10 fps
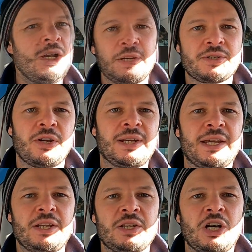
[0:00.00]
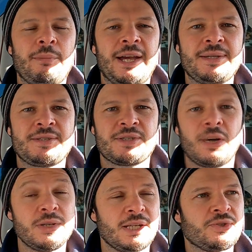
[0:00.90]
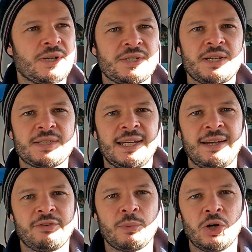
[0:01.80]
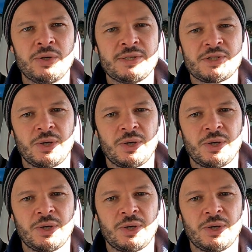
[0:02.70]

Let us know down in the comments. Always interesting to hear from owners.